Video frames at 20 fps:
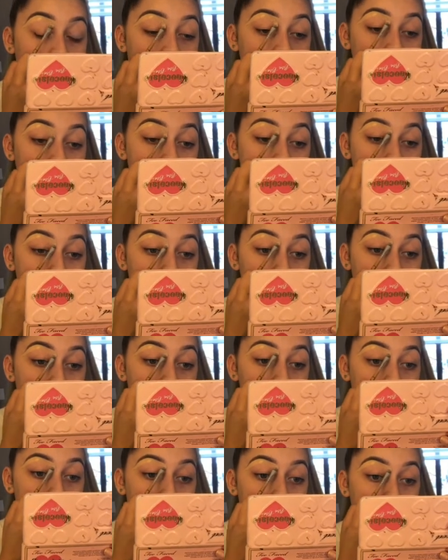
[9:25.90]

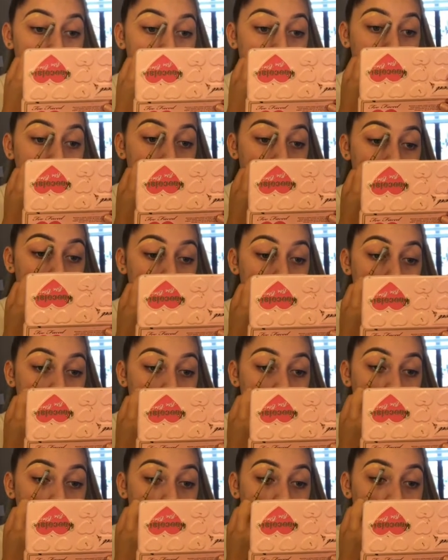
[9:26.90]
So
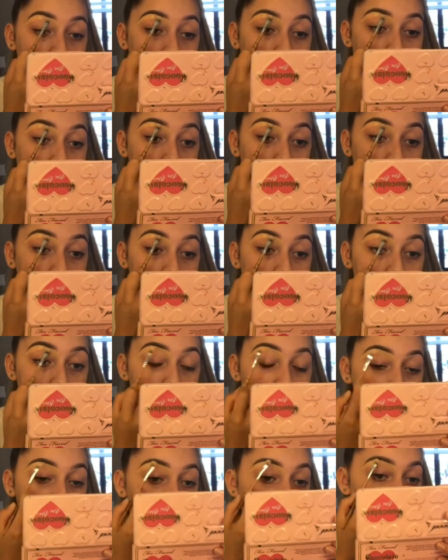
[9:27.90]
yeah, this is
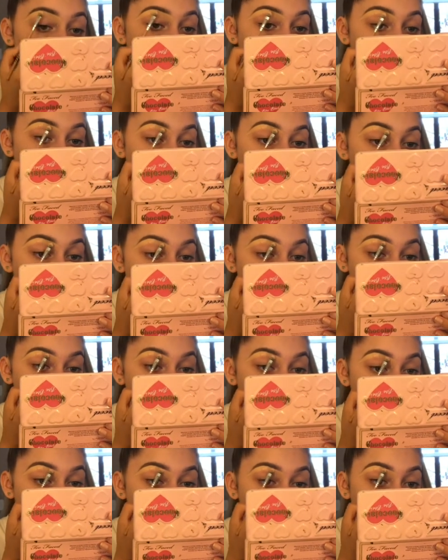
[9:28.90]
probably my biggest
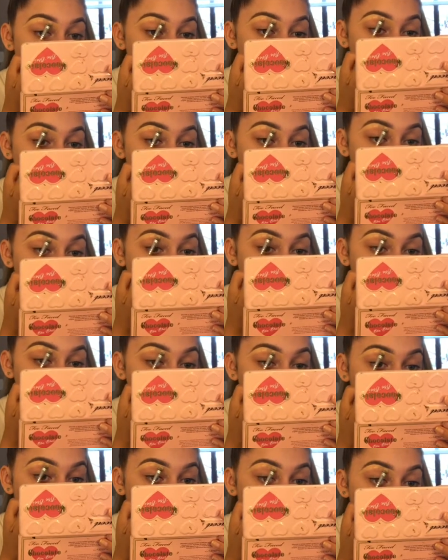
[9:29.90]
achievement. I was sitting
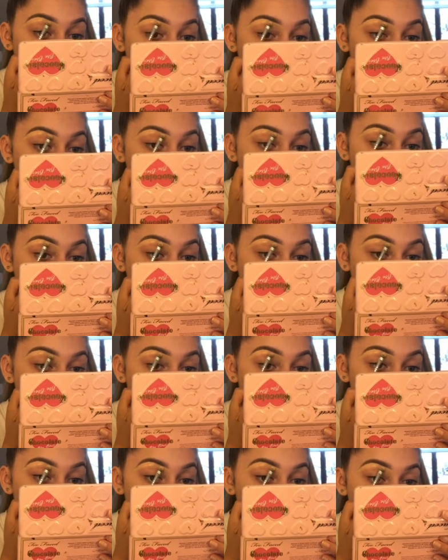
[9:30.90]
back just seeing loads
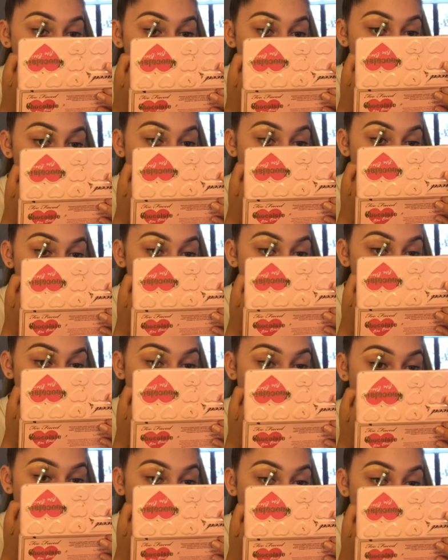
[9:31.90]
of people starting
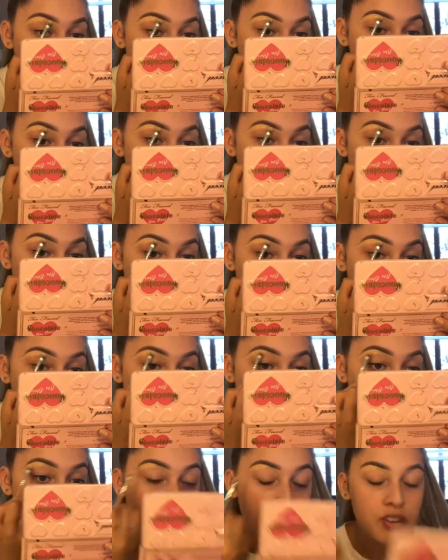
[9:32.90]
channels and
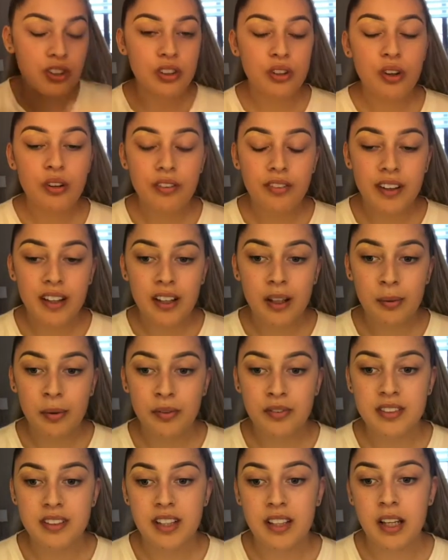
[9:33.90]
I just got fed up of
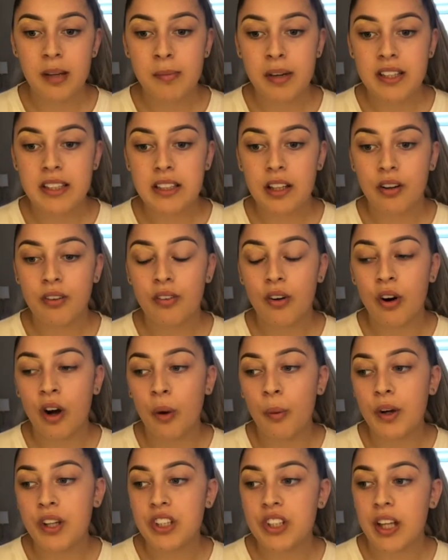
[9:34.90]
saying to myself, oh, I
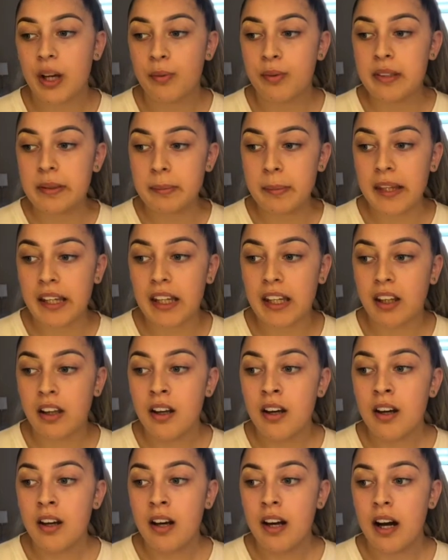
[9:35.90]
wish that was me,
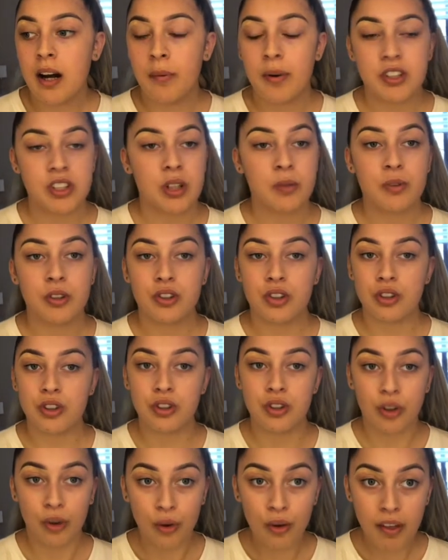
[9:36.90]
I wish I would
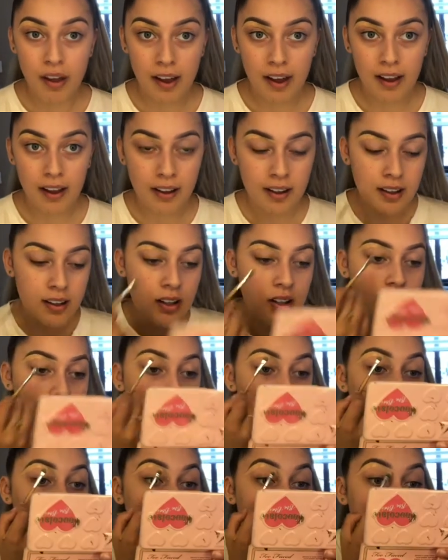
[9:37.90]
just do that.
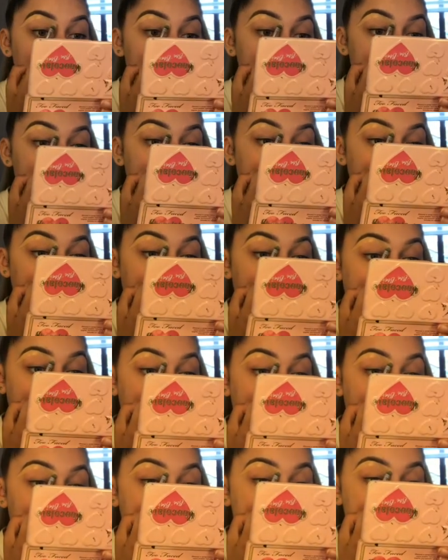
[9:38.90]
So
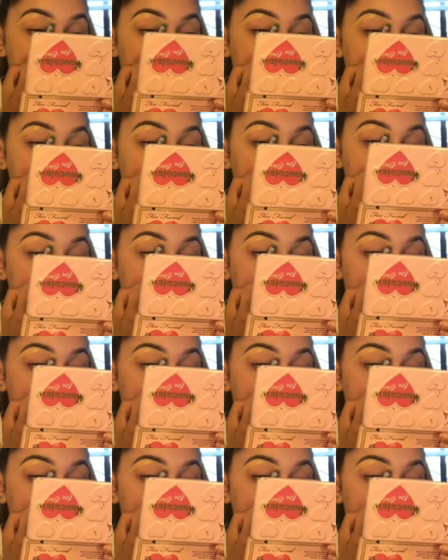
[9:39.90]
I decided,